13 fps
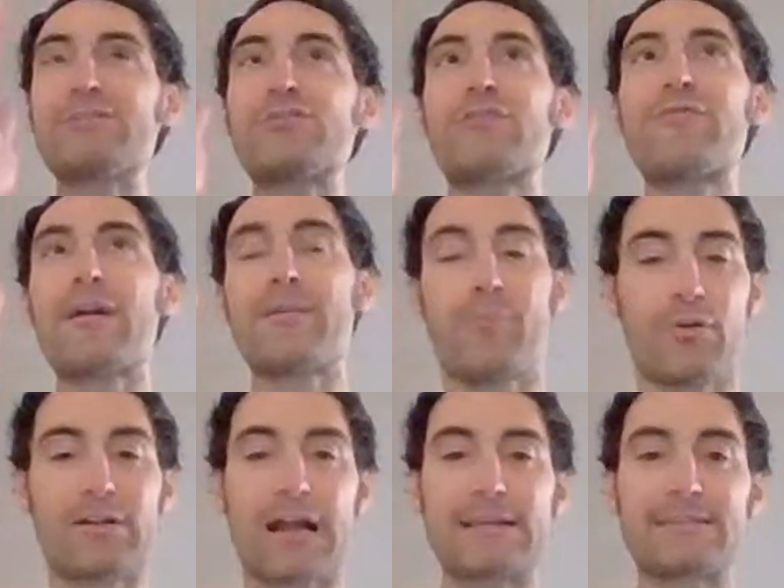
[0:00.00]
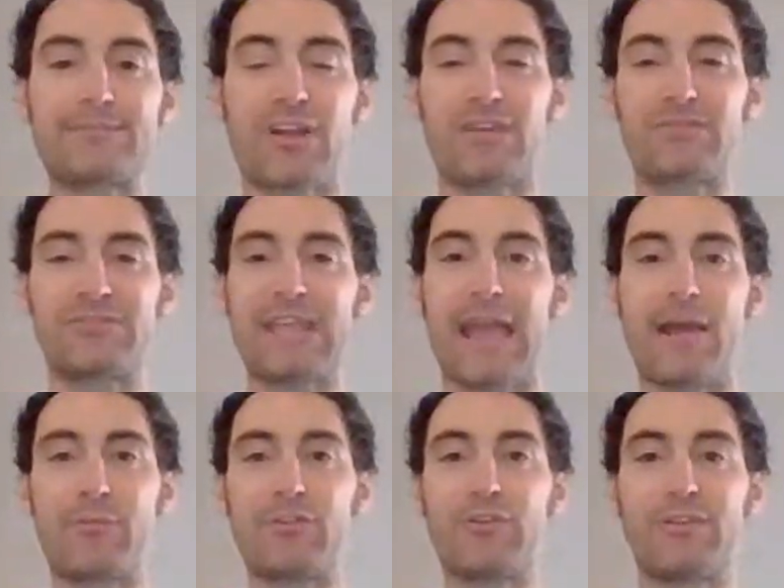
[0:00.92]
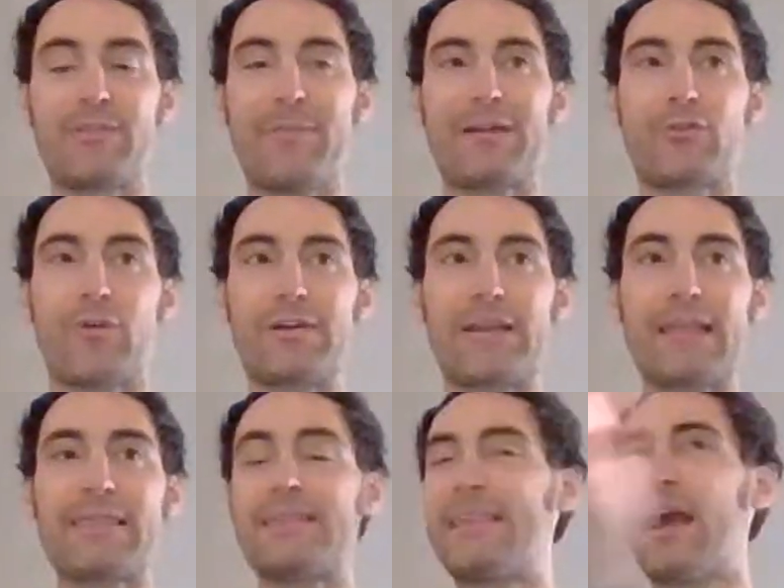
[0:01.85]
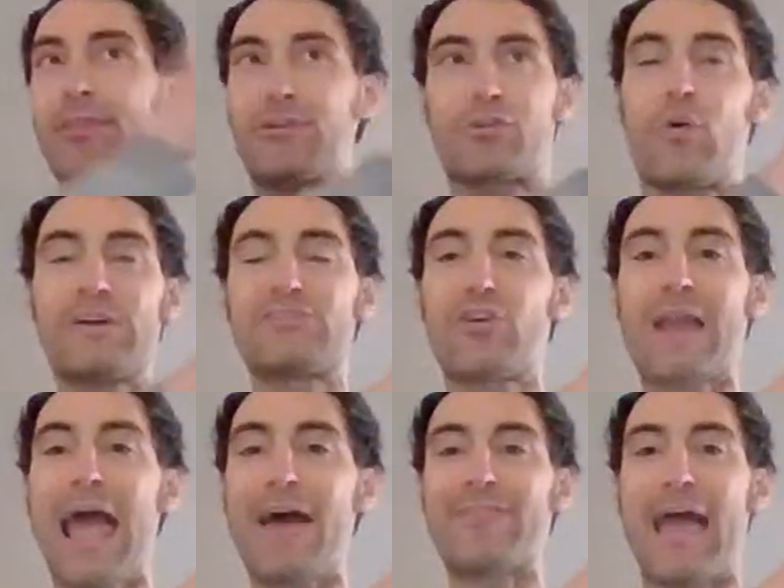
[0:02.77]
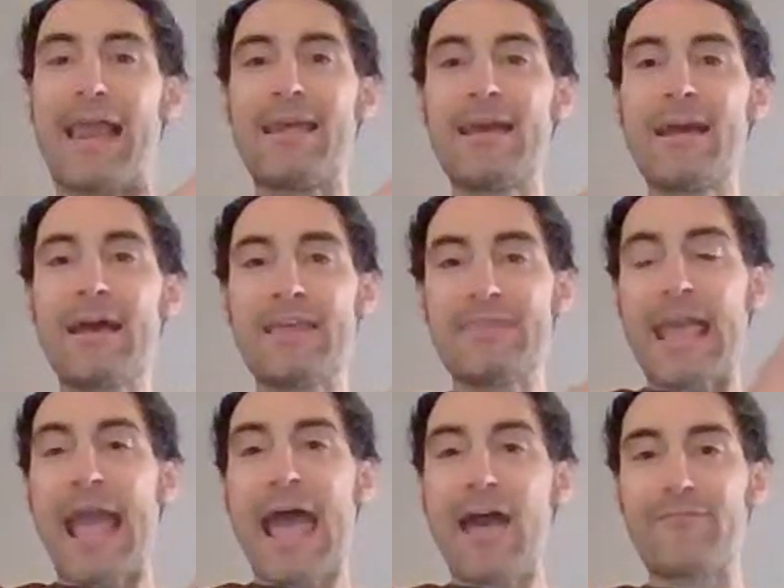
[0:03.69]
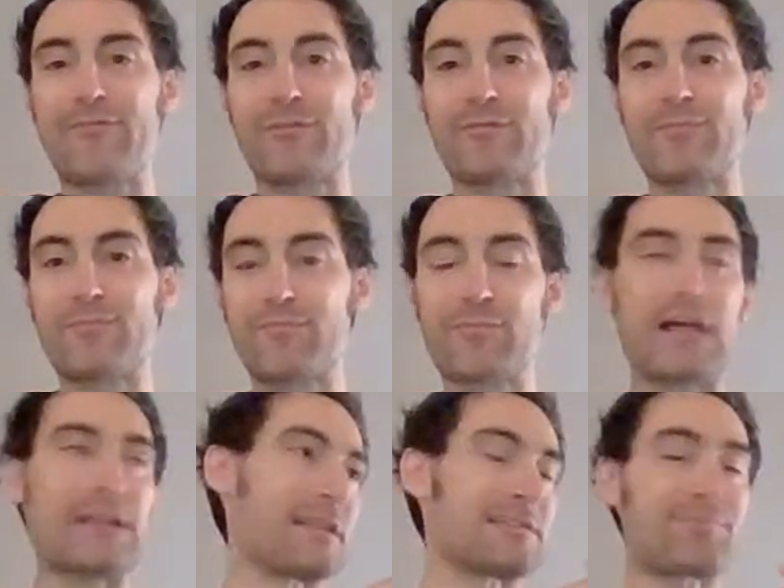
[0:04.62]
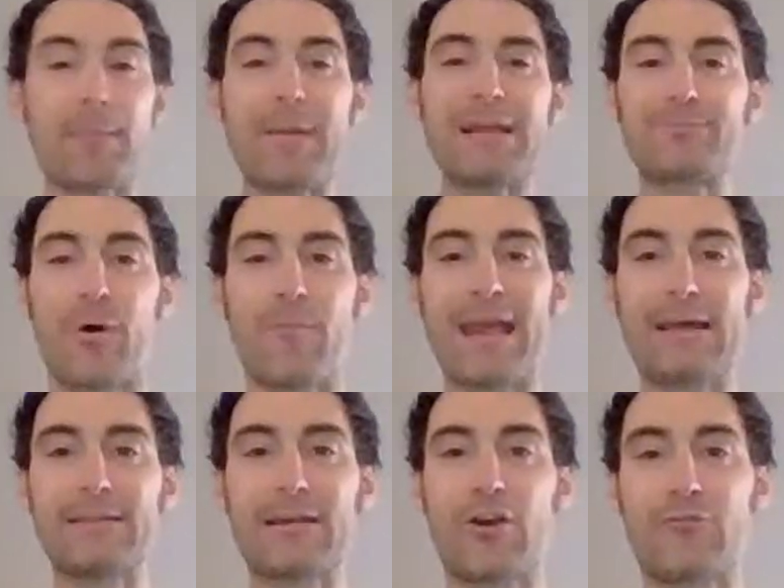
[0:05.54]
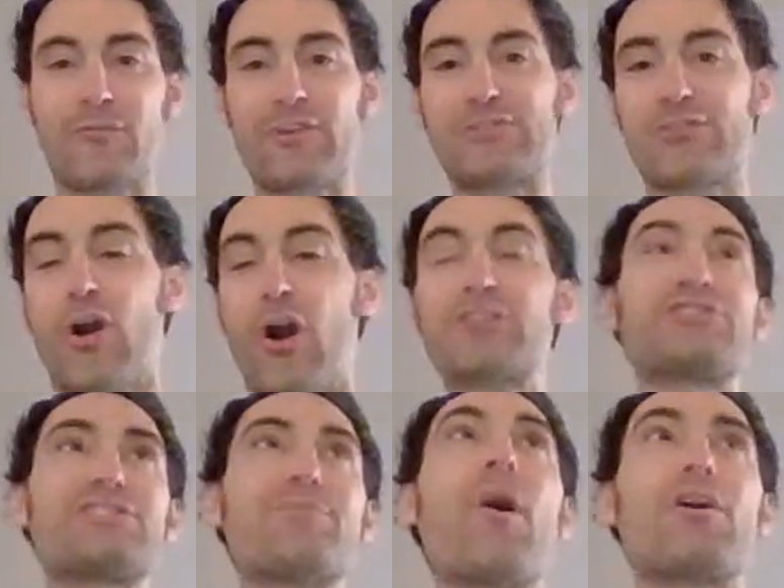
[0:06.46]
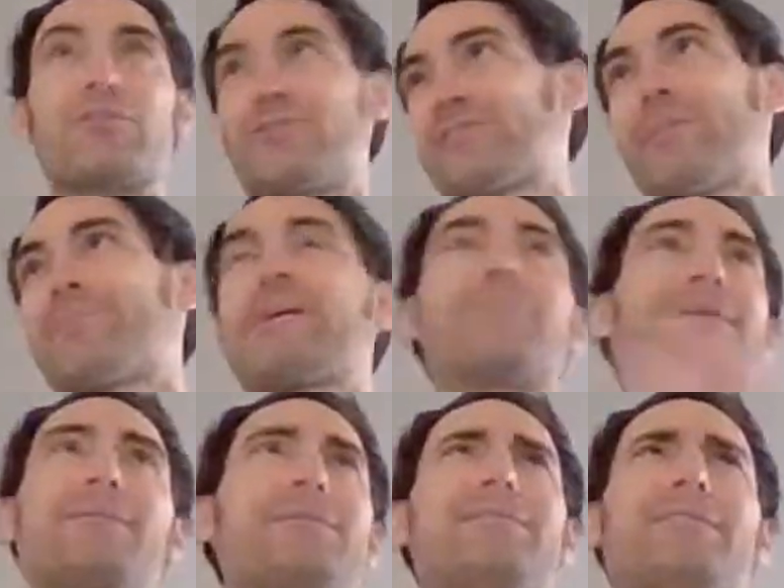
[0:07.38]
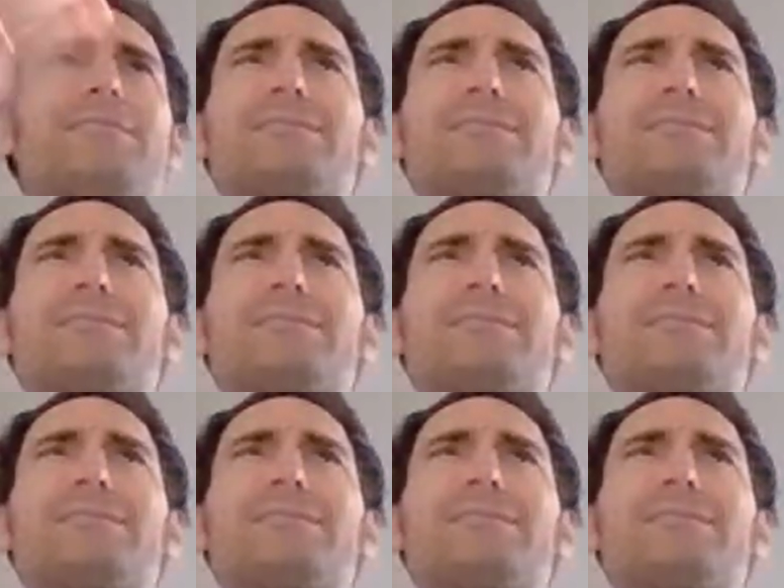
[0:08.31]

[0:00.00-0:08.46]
are very important concepts to understand when you're into Bitcoin. Okay, the other coins don't have that. They have, let's play baseball, man, or Richard Hart's smart or something. I mean,